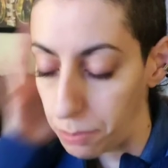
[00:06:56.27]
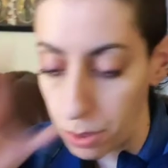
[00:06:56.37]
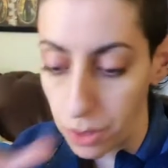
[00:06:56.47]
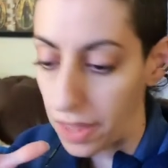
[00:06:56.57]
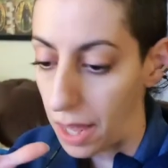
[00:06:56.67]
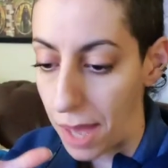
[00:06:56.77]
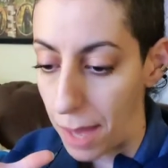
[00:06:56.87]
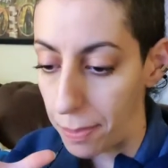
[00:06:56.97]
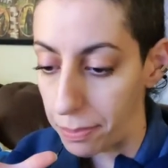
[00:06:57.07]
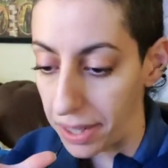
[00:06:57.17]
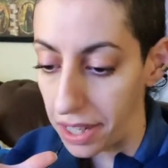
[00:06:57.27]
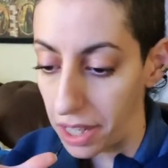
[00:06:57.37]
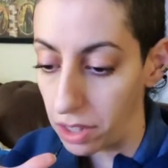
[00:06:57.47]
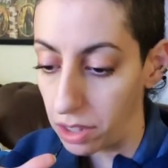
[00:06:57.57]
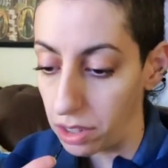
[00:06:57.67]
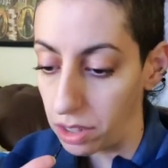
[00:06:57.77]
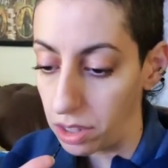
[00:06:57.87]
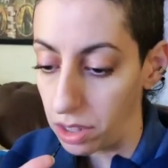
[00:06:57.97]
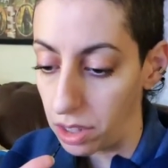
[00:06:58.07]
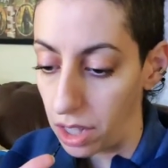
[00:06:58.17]
put that map in my head.
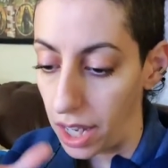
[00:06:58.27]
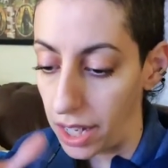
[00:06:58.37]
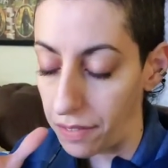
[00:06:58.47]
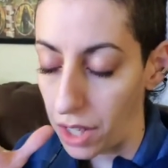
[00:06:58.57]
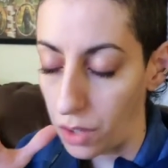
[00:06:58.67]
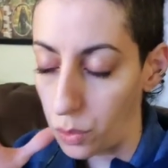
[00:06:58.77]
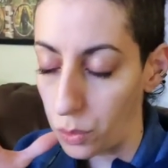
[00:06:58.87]
And I've got to